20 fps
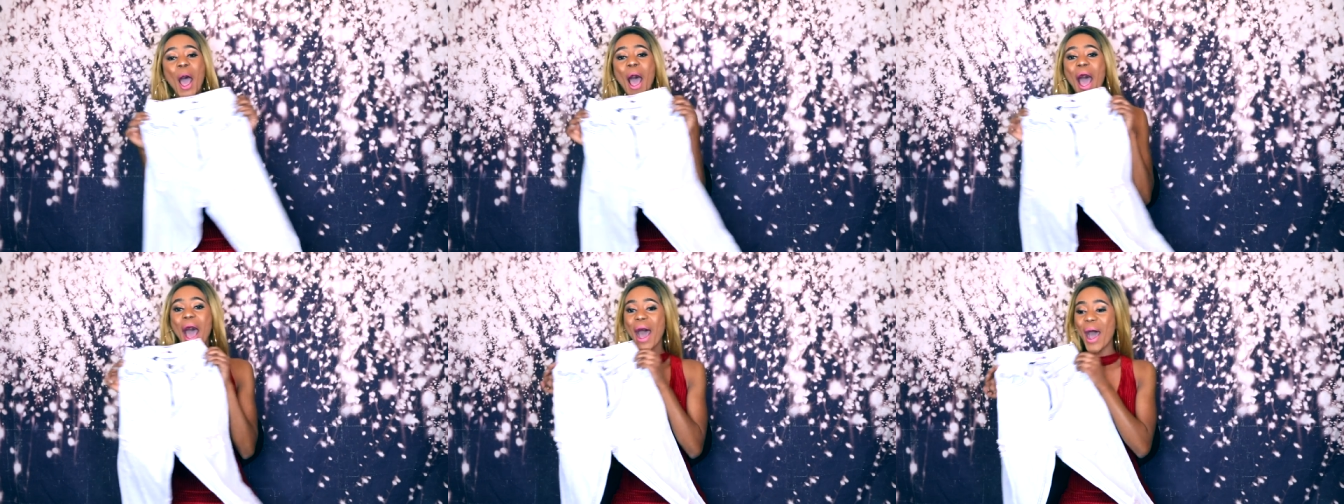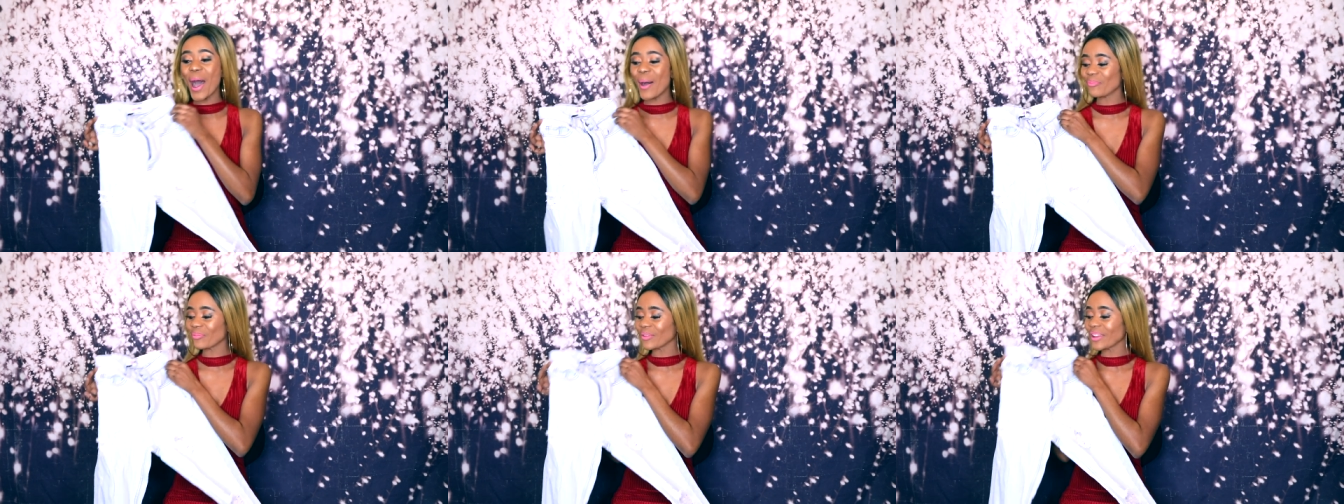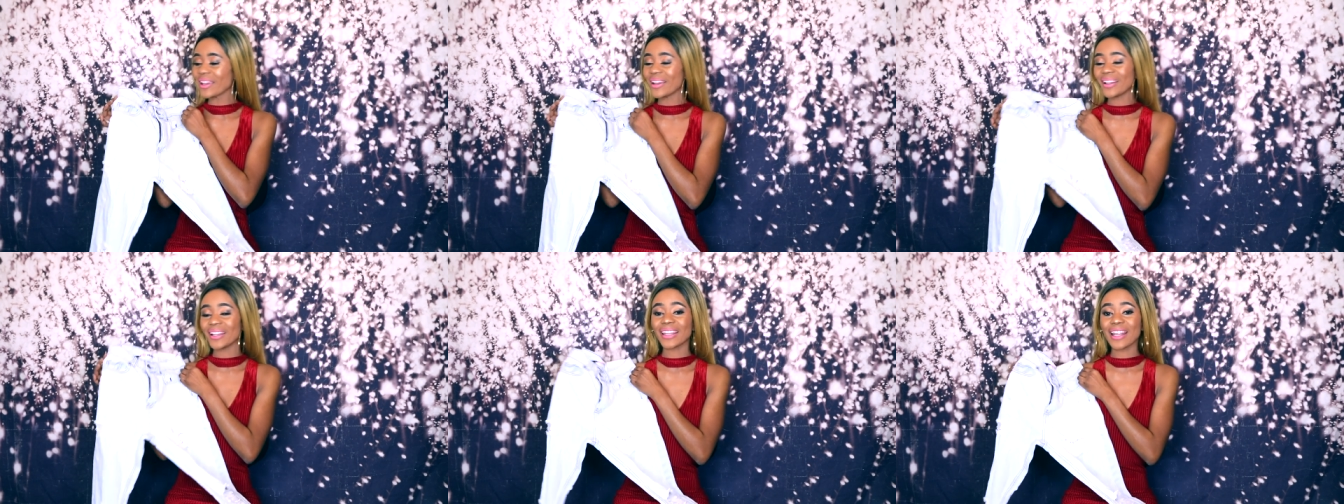um
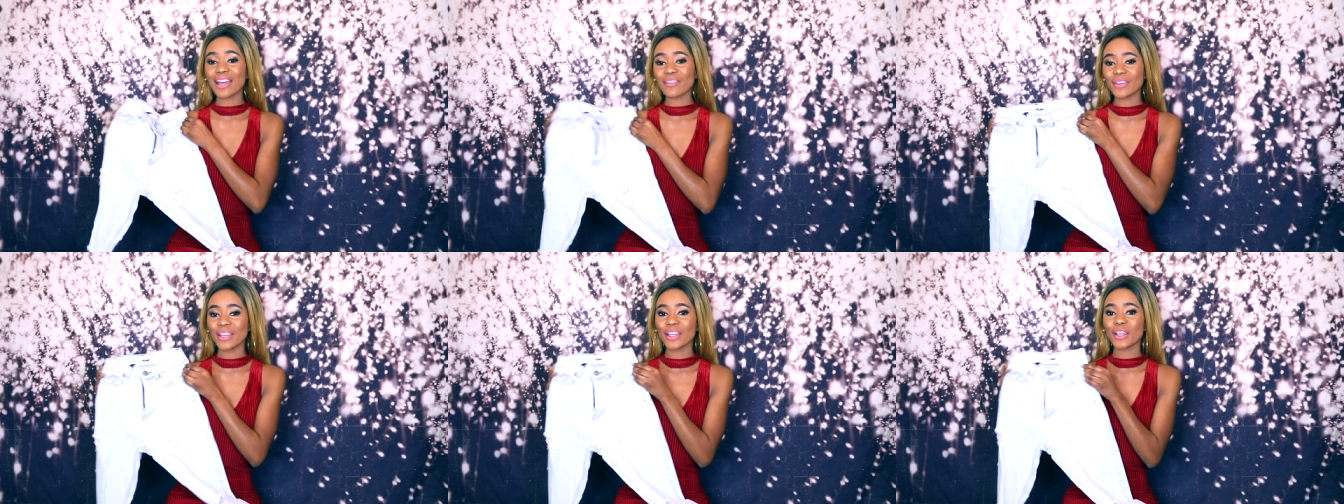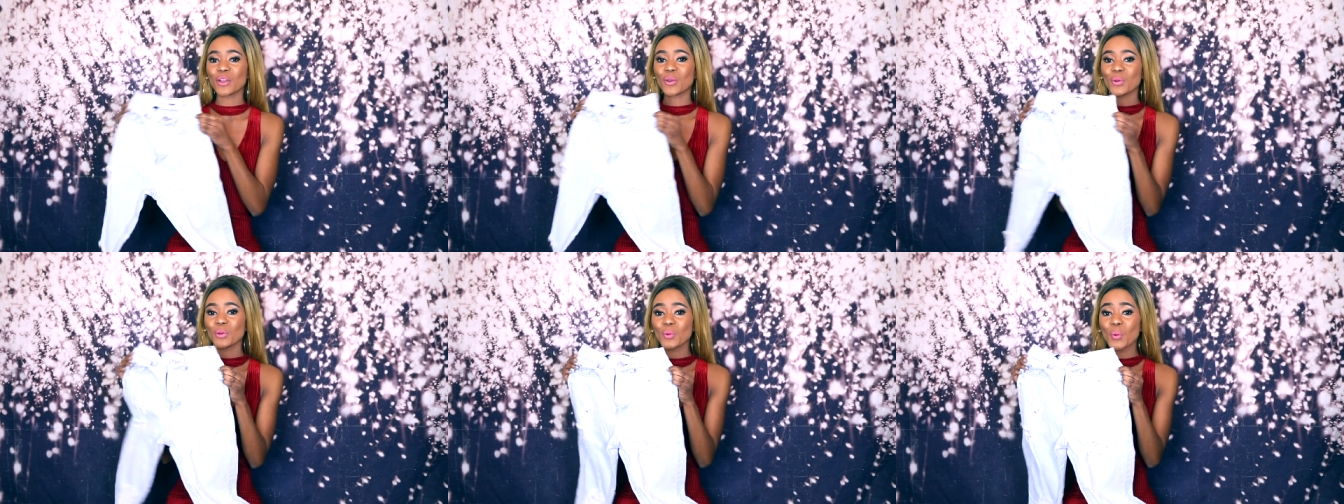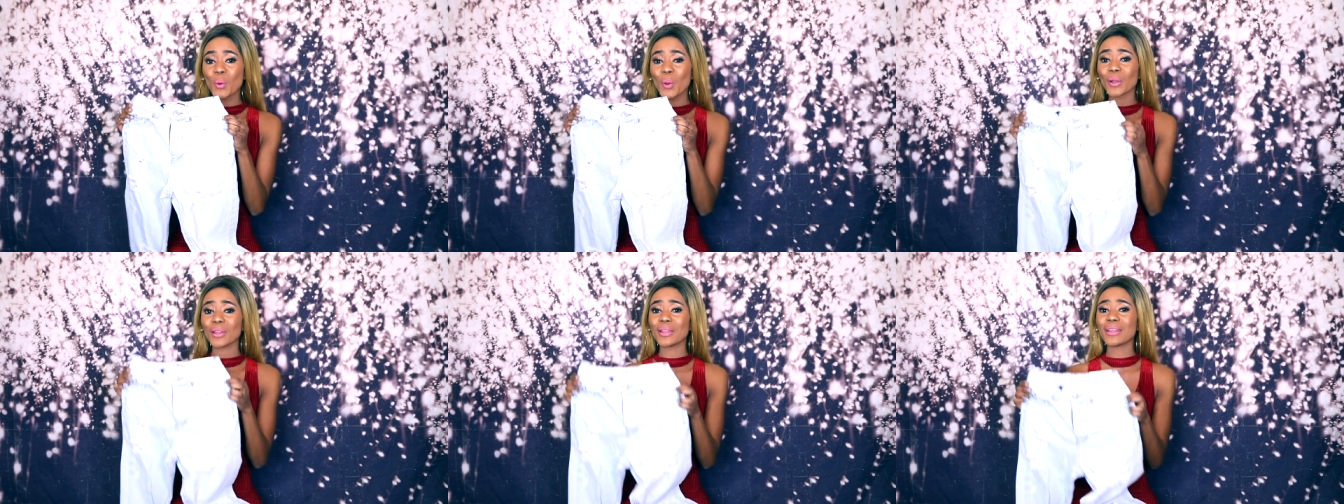love it good
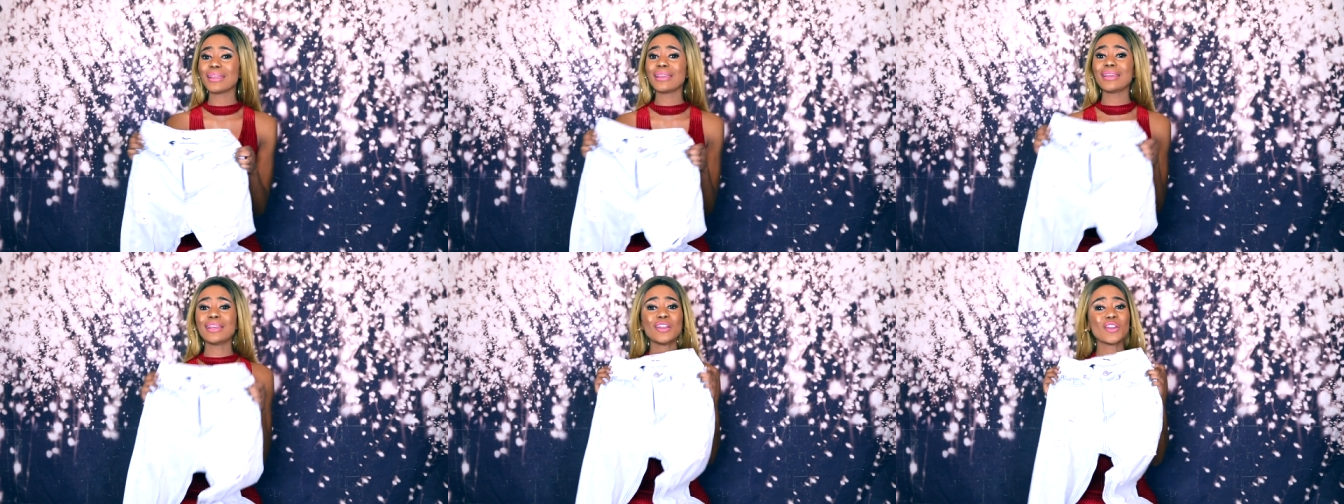quality